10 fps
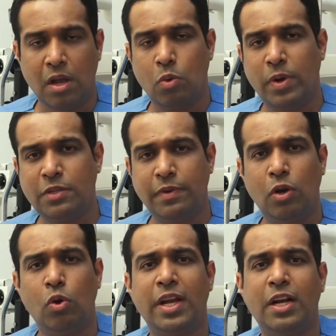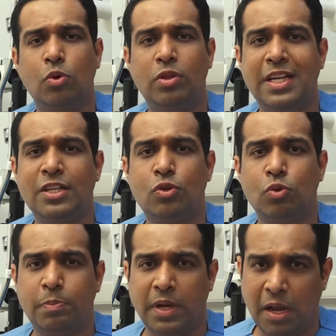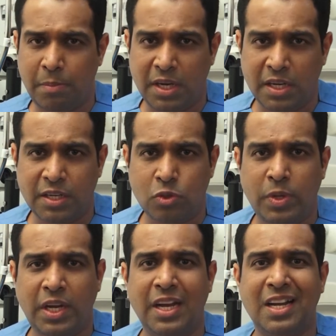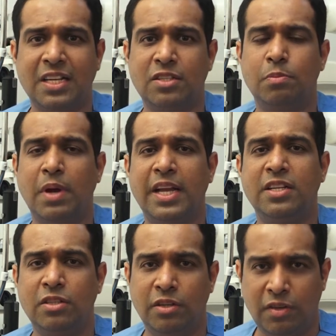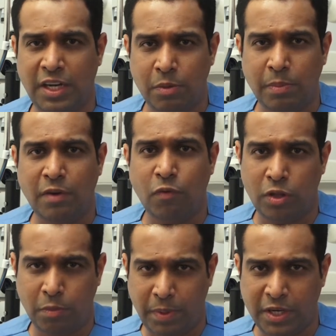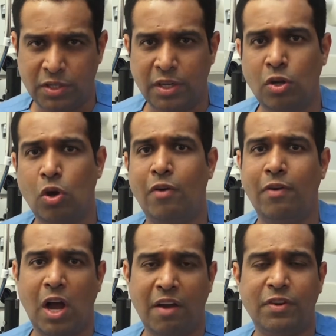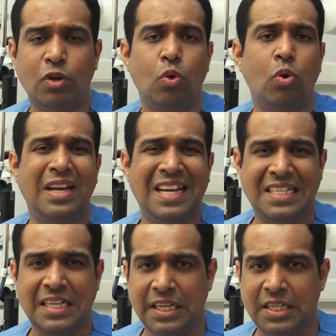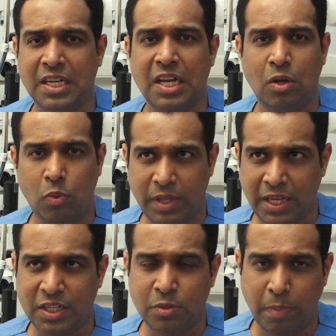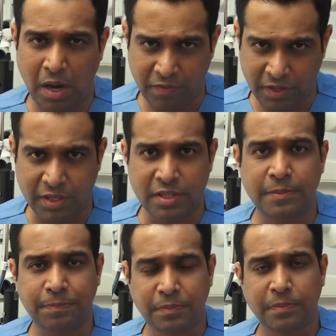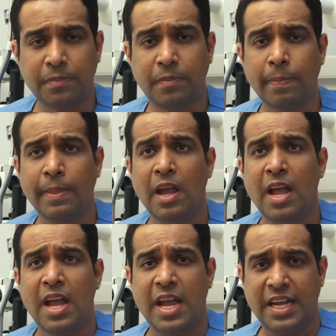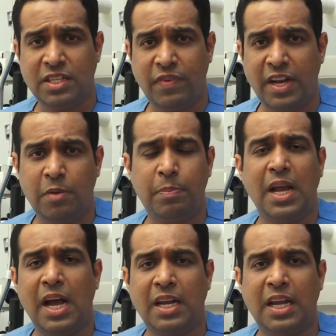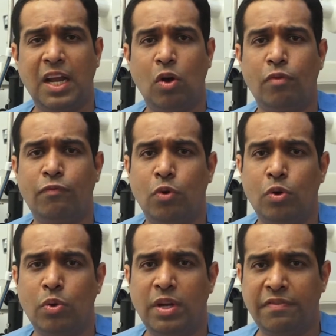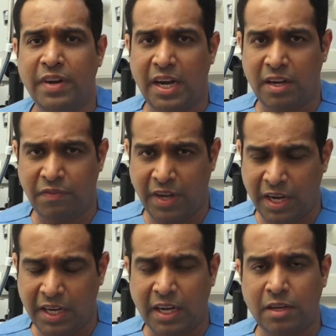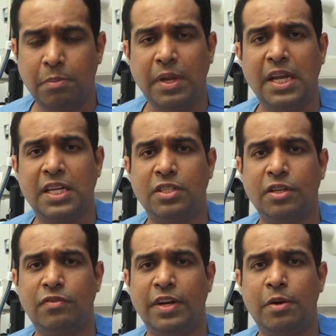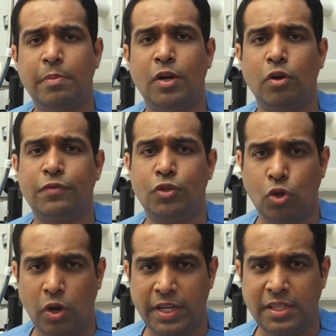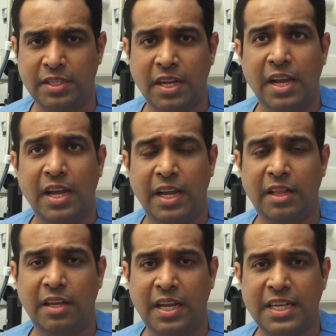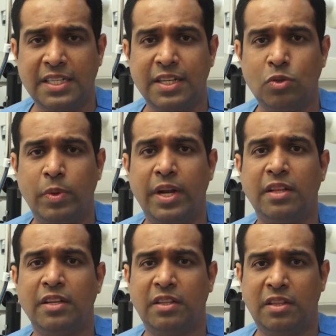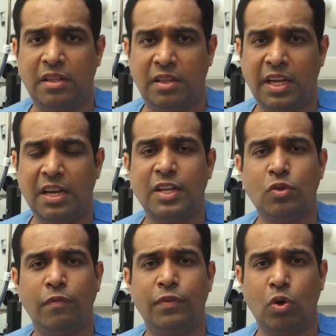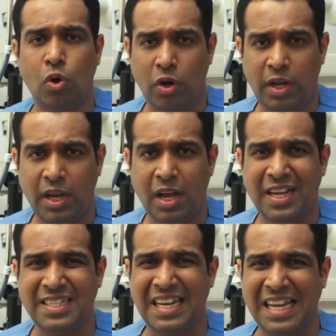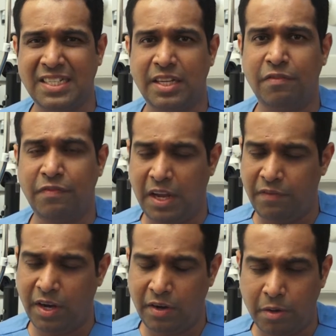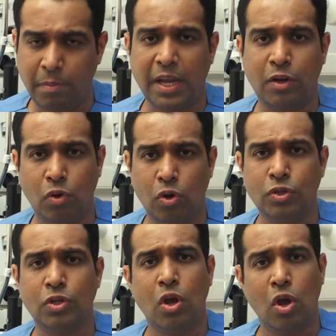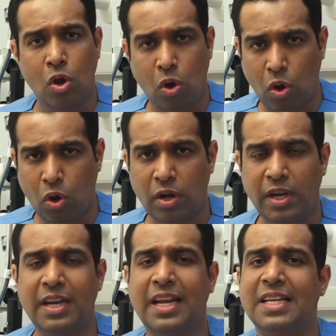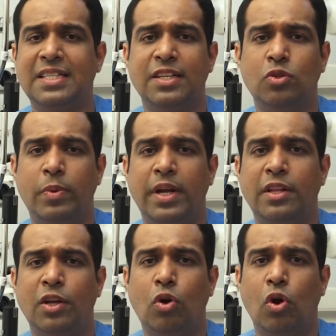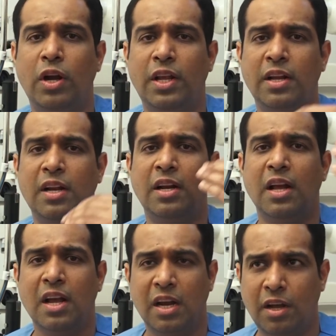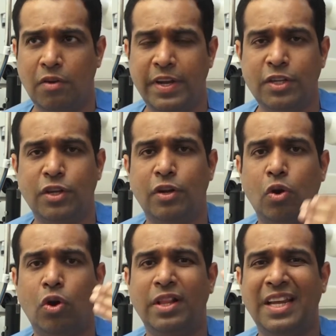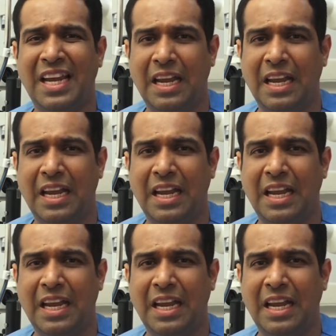Once we look into these 2 parameters, we can customize the treatment for the patient after correlating it with his powers. Aspheric PRK or photorefractive keratectomy is the treatment of choice in the cases where the thickness of the cornea is less than 500 microns, or in cases where the corneal curvature or the